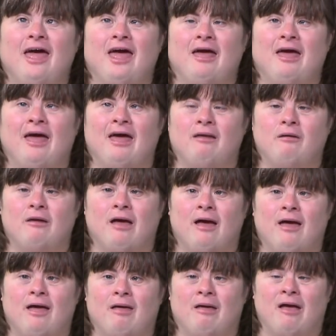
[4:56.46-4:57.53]
and
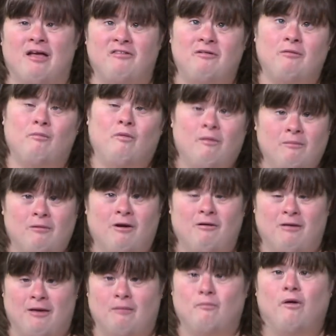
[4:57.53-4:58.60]
actually
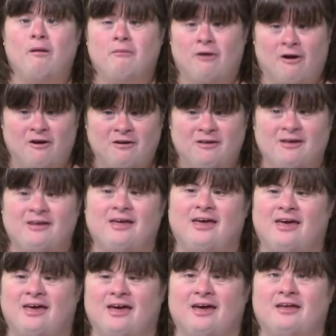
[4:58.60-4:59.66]
warm-hearted,
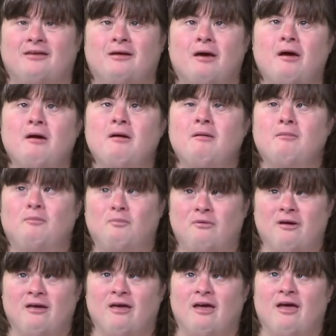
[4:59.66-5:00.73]
and
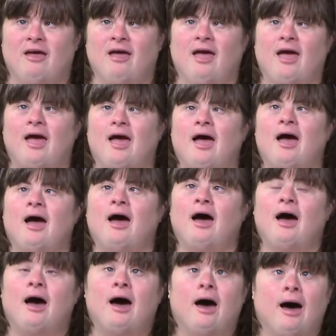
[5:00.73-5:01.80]
bringing
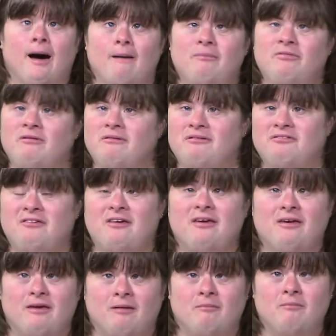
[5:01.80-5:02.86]
up to
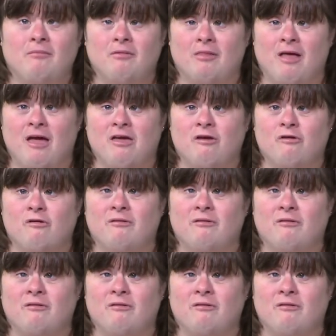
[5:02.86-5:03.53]
esteem, like your own